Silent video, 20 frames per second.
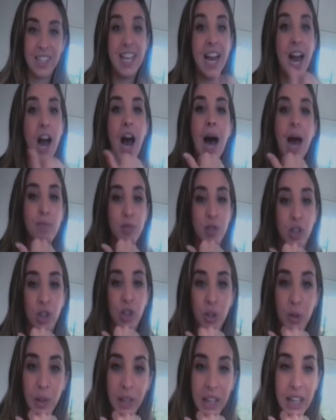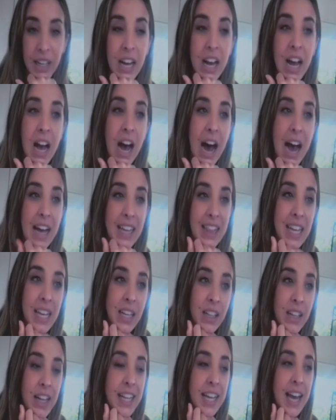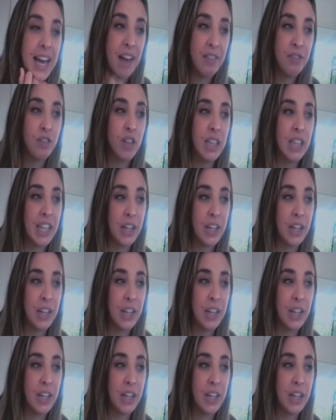Yeah, absolutely. I think like every